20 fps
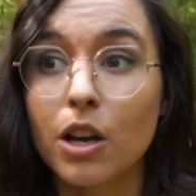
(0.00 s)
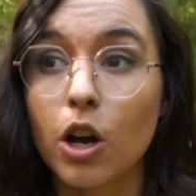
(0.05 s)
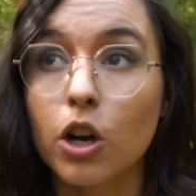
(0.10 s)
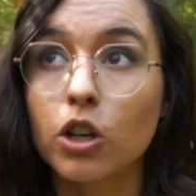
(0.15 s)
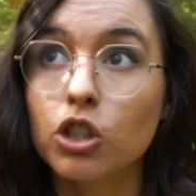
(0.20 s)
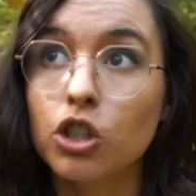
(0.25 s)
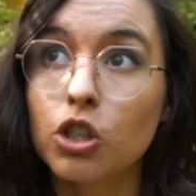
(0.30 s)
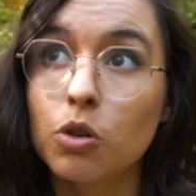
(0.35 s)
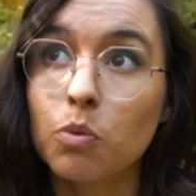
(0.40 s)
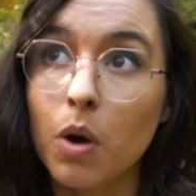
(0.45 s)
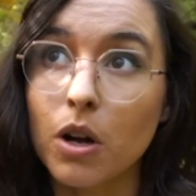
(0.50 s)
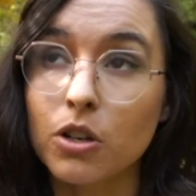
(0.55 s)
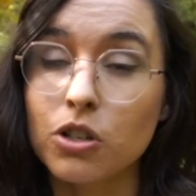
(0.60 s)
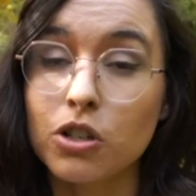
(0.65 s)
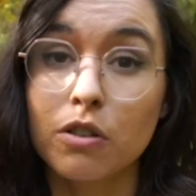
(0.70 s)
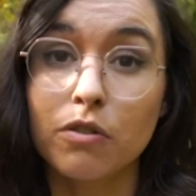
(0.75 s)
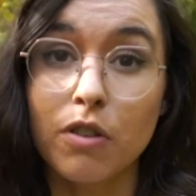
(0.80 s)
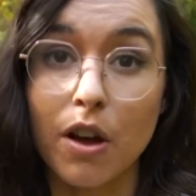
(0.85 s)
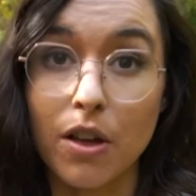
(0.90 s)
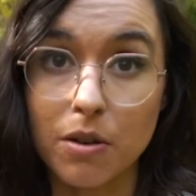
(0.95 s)
she watched
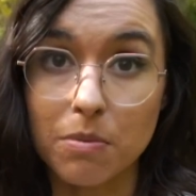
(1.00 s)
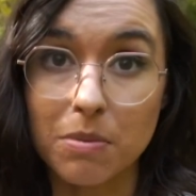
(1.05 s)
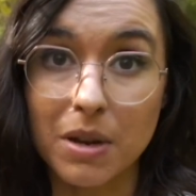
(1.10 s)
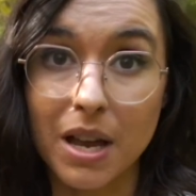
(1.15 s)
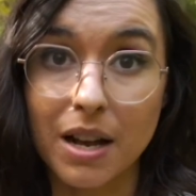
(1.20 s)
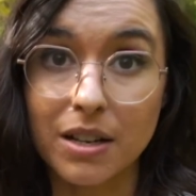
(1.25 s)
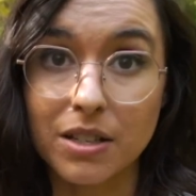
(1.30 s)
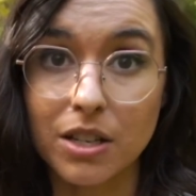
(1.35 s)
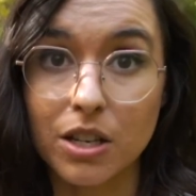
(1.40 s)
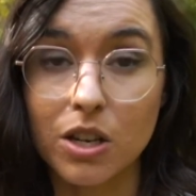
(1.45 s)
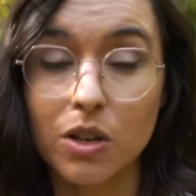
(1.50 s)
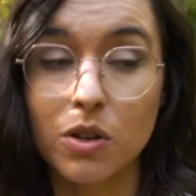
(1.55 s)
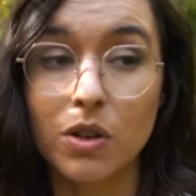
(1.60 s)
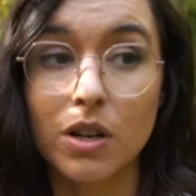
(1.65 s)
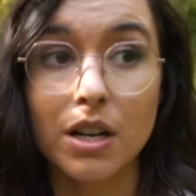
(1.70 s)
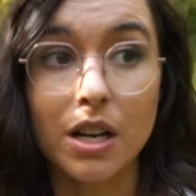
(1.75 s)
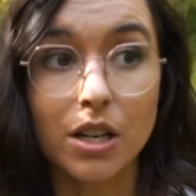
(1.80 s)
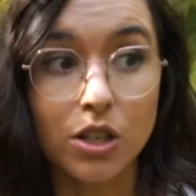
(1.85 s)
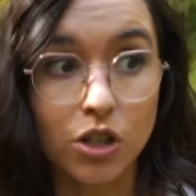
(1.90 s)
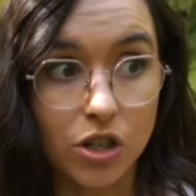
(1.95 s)
her father be
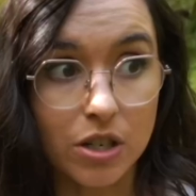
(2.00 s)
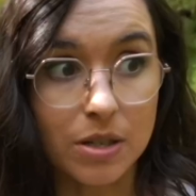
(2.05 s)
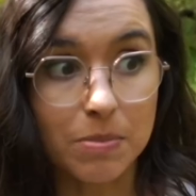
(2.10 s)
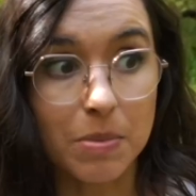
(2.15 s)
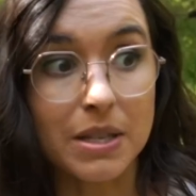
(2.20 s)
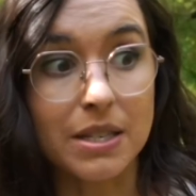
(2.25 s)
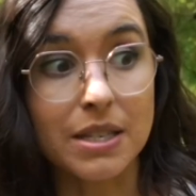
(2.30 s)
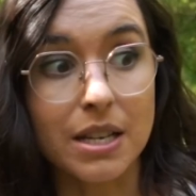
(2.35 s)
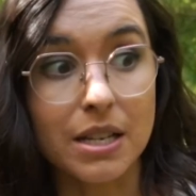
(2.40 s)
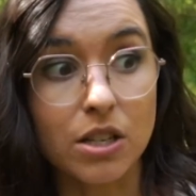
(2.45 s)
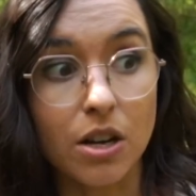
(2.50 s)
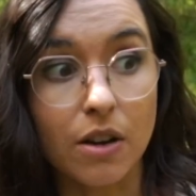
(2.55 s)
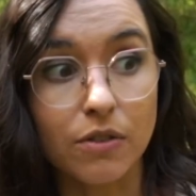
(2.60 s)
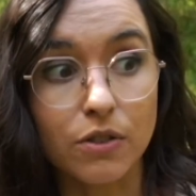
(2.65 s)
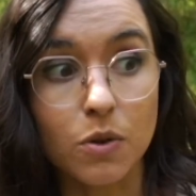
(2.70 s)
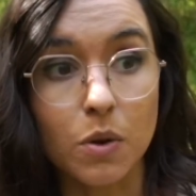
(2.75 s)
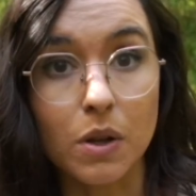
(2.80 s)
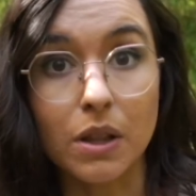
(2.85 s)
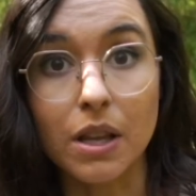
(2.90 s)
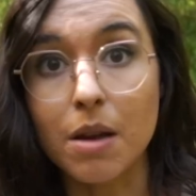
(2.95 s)
executed and she's been sent off
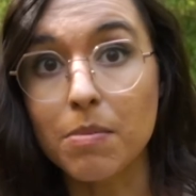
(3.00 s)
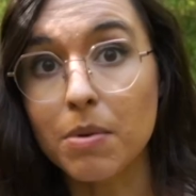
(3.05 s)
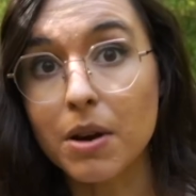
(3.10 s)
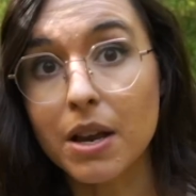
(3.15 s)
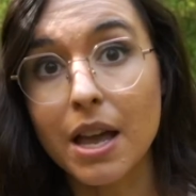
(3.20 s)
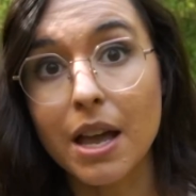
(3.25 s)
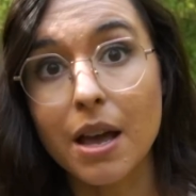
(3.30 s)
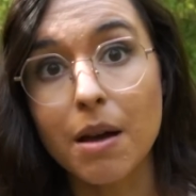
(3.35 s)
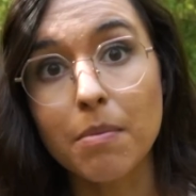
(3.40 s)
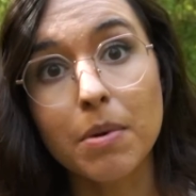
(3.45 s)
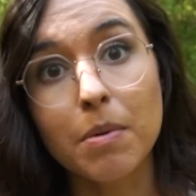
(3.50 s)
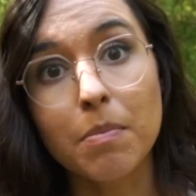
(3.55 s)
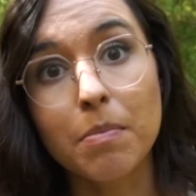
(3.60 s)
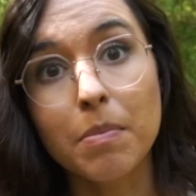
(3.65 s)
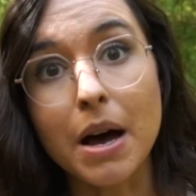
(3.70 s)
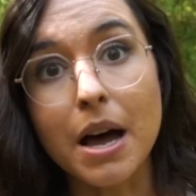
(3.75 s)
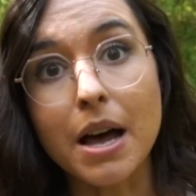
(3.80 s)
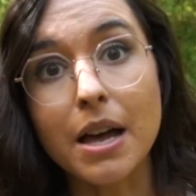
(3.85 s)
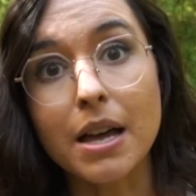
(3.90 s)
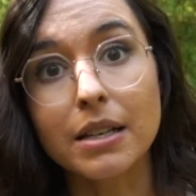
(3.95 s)
to a labor camp,
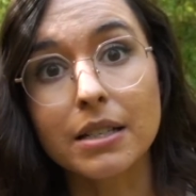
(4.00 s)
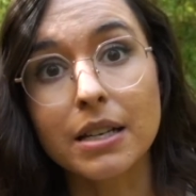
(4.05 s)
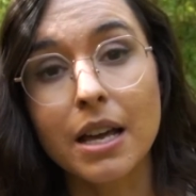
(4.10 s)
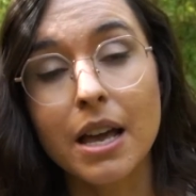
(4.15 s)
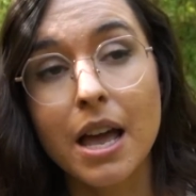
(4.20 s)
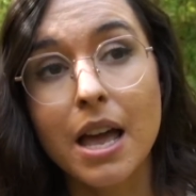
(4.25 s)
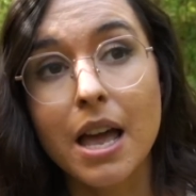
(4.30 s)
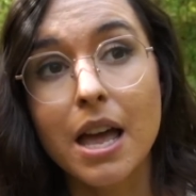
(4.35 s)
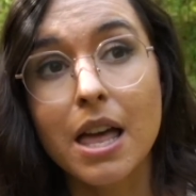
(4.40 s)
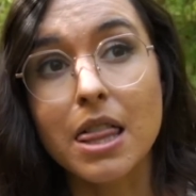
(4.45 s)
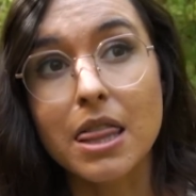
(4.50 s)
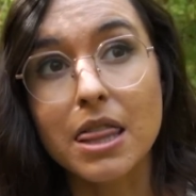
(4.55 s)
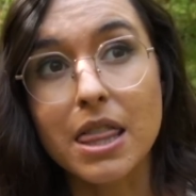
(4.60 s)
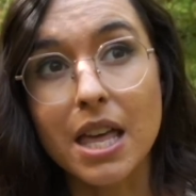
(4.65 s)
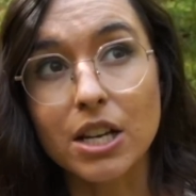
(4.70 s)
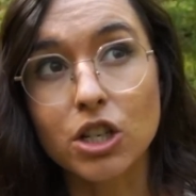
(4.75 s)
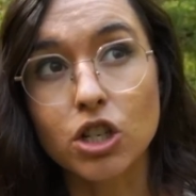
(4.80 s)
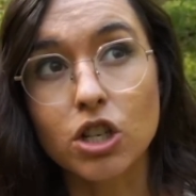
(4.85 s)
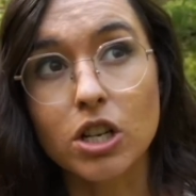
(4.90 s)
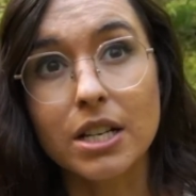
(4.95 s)
but
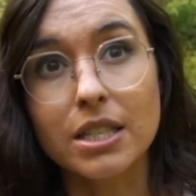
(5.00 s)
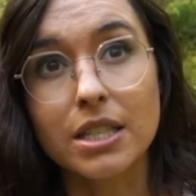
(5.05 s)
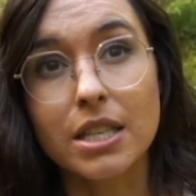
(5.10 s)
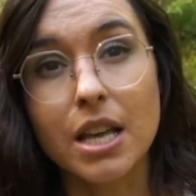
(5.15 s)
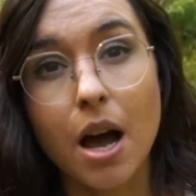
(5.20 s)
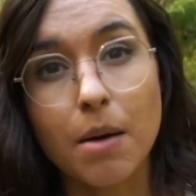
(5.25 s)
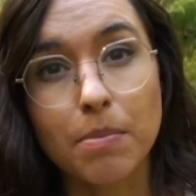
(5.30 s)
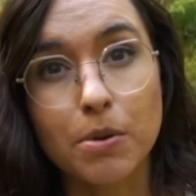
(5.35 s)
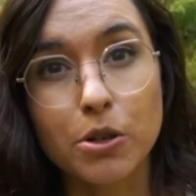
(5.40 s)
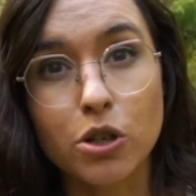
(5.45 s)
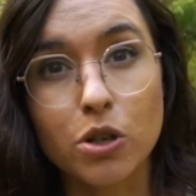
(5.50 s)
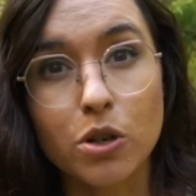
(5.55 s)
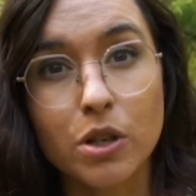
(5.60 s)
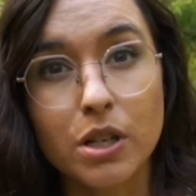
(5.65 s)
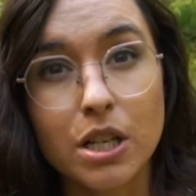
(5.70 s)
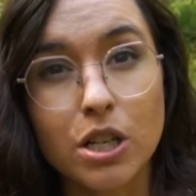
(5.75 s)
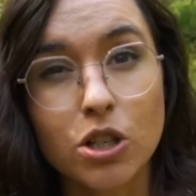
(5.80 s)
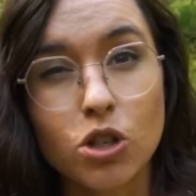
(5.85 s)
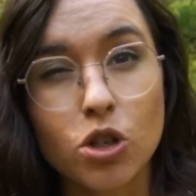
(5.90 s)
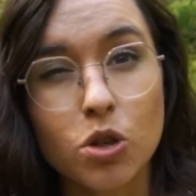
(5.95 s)
then she gets the
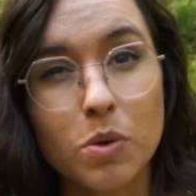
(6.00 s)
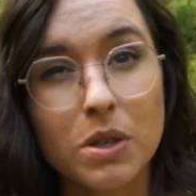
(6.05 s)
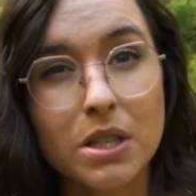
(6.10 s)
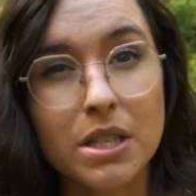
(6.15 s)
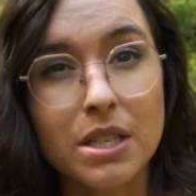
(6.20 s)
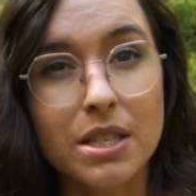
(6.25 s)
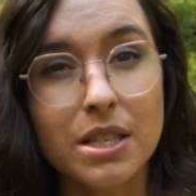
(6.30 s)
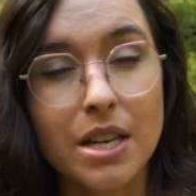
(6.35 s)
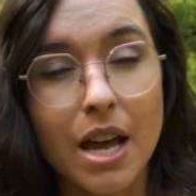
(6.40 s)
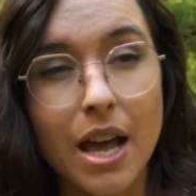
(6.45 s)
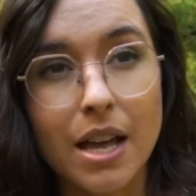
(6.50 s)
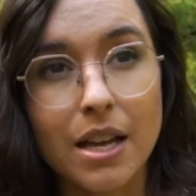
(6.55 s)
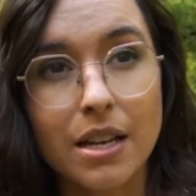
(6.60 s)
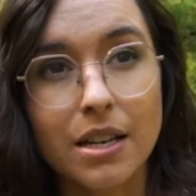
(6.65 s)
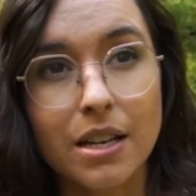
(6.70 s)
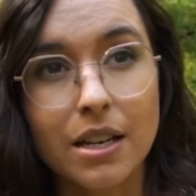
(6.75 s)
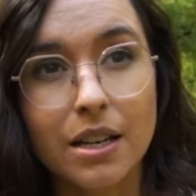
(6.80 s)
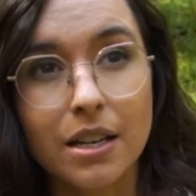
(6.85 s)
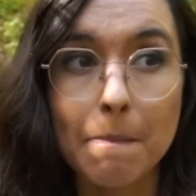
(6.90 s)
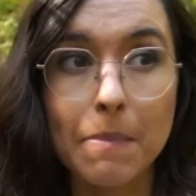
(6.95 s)
opportunity to
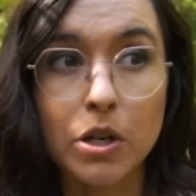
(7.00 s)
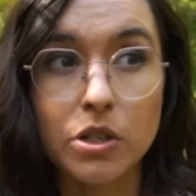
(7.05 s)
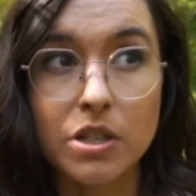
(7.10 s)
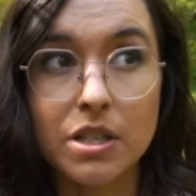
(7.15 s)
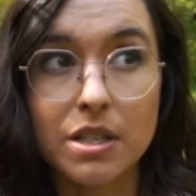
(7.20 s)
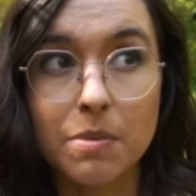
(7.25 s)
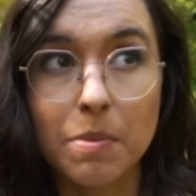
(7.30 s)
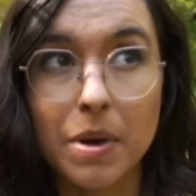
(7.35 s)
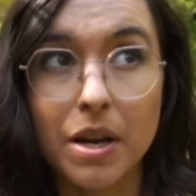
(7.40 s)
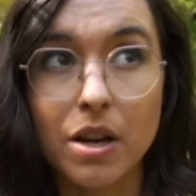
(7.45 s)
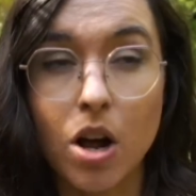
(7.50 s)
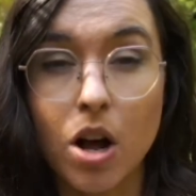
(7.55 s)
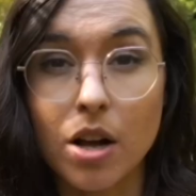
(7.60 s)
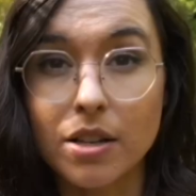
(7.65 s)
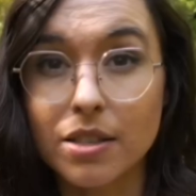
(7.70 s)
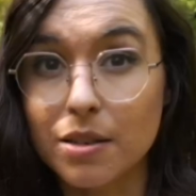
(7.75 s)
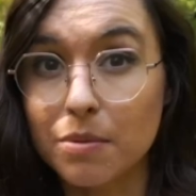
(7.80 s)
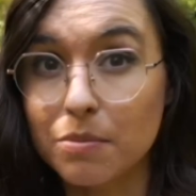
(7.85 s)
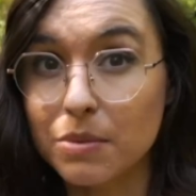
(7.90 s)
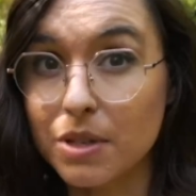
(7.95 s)
instead participate on
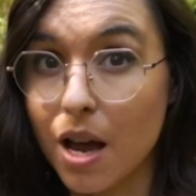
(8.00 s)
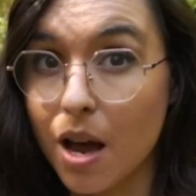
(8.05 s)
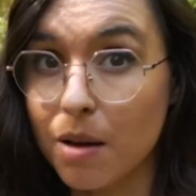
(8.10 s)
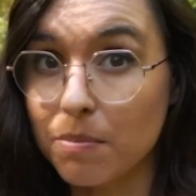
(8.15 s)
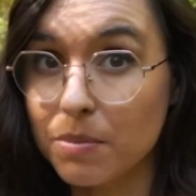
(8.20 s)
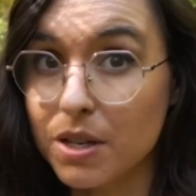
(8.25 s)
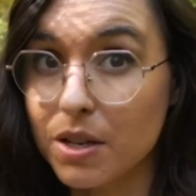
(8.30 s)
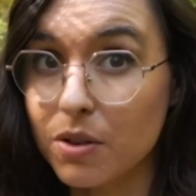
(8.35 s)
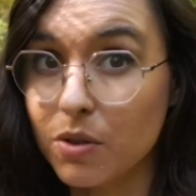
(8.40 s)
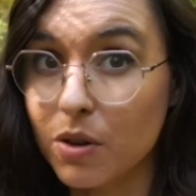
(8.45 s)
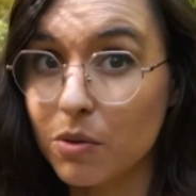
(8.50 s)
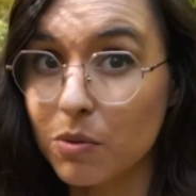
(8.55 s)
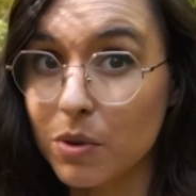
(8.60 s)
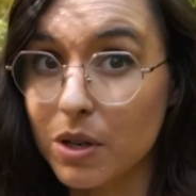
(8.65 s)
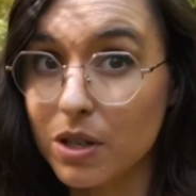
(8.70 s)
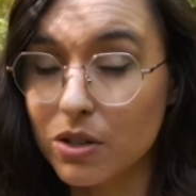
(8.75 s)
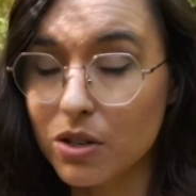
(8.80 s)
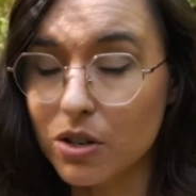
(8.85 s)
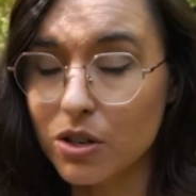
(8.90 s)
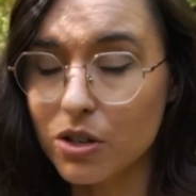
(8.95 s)
some top secret
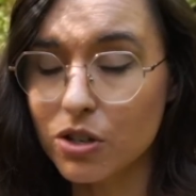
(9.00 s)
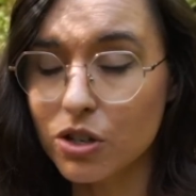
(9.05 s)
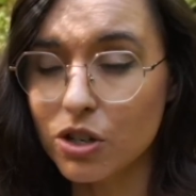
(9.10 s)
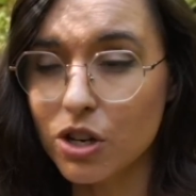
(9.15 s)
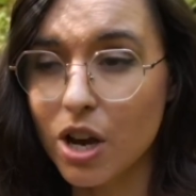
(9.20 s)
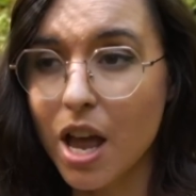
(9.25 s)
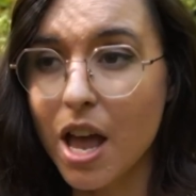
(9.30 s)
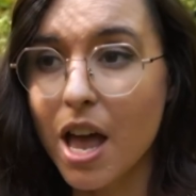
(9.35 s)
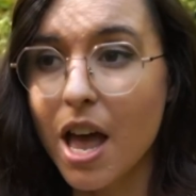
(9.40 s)
research.